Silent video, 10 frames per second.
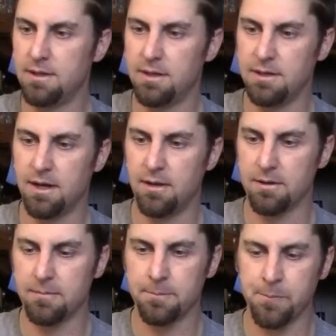in
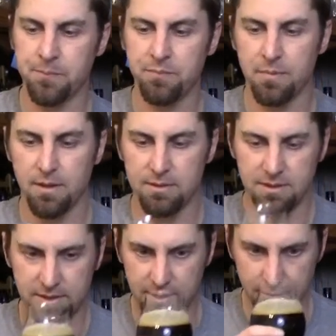color. Let's
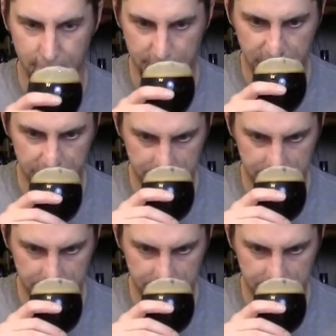get the aroma.